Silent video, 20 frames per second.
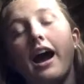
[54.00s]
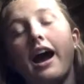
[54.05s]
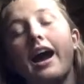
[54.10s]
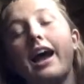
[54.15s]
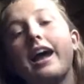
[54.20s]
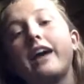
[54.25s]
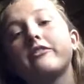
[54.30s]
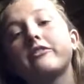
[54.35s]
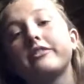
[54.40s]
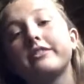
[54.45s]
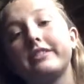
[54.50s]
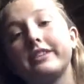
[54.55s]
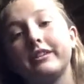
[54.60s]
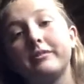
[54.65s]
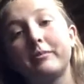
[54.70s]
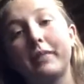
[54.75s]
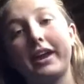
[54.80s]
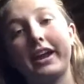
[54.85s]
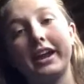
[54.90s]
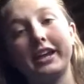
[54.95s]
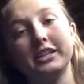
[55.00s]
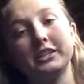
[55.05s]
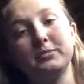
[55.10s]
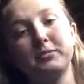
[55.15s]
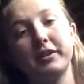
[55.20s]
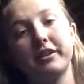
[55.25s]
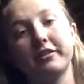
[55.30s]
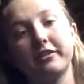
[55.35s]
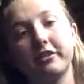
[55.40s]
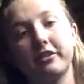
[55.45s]
I have received my
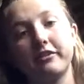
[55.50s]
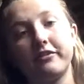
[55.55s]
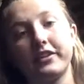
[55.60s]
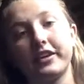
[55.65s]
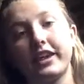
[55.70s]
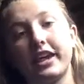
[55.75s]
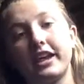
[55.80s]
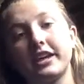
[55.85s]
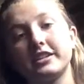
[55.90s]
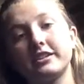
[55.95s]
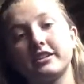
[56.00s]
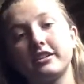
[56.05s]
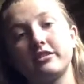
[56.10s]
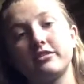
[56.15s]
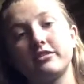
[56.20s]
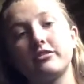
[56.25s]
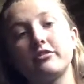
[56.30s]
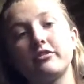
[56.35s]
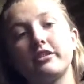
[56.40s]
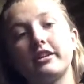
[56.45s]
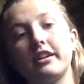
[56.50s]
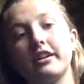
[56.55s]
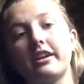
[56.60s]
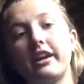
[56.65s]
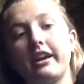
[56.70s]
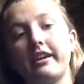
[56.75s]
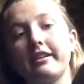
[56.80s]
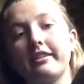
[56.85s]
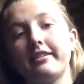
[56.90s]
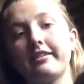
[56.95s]
HB certification through the
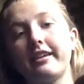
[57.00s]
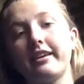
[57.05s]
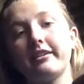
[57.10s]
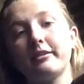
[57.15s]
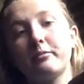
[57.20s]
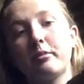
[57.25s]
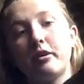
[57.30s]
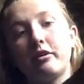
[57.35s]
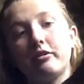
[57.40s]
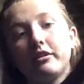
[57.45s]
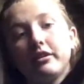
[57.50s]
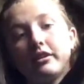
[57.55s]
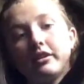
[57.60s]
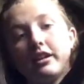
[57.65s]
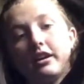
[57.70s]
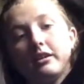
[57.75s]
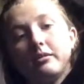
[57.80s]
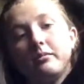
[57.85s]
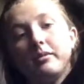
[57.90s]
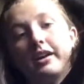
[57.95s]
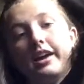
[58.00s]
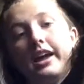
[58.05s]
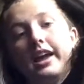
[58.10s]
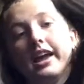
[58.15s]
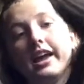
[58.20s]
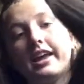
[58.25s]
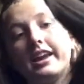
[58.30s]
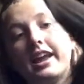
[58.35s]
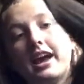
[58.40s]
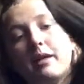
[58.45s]
United States Pony Club
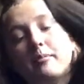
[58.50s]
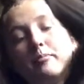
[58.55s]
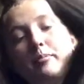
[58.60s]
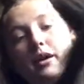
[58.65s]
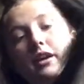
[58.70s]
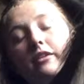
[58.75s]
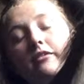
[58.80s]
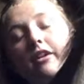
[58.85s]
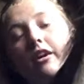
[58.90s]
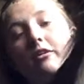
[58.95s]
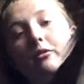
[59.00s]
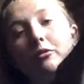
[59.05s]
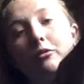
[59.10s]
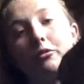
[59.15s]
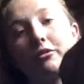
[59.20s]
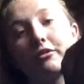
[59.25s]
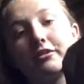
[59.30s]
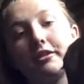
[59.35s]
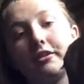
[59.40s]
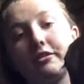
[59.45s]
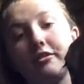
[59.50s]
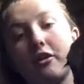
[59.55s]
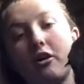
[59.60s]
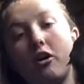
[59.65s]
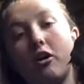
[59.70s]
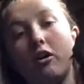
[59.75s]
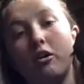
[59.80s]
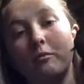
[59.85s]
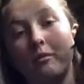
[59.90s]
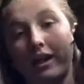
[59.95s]
and have been around horses
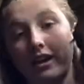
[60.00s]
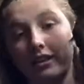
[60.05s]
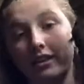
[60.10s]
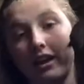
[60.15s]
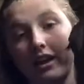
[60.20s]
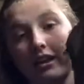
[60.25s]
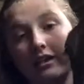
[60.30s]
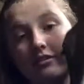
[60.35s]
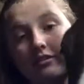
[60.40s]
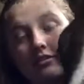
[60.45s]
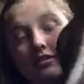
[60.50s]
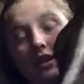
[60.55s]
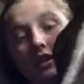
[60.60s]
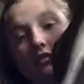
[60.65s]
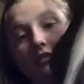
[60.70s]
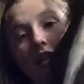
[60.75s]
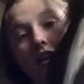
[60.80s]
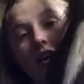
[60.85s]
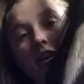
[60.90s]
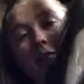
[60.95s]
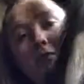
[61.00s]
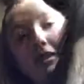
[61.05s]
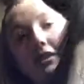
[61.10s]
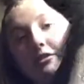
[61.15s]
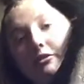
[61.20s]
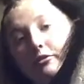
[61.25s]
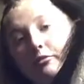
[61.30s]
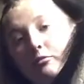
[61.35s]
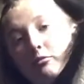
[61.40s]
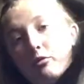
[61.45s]
all my life, and riding
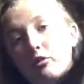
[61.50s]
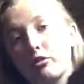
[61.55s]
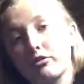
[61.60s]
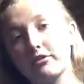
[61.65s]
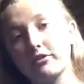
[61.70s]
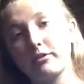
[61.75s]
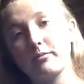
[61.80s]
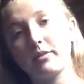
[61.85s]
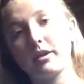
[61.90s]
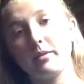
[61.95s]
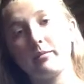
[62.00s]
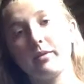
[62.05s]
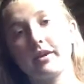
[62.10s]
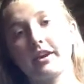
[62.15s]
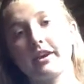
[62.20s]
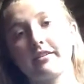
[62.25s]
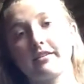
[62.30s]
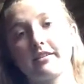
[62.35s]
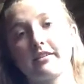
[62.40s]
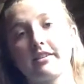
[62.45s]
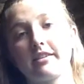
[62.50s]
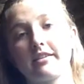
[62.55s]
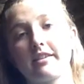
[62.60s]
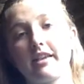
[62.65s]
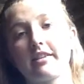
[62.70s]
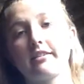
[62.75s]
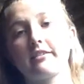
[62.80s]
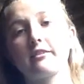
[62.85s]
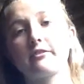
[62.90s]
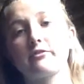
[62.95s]
means the world to me because of the
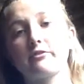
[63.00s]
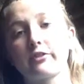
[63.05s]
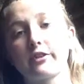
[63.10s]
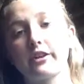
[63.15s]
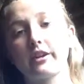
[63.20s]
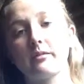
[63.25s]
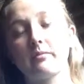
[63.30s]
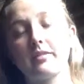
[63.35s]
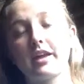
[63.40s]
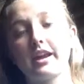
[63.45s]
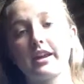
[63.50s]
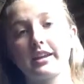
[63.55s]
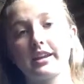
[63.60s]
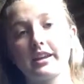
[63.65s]
sense of freedom that it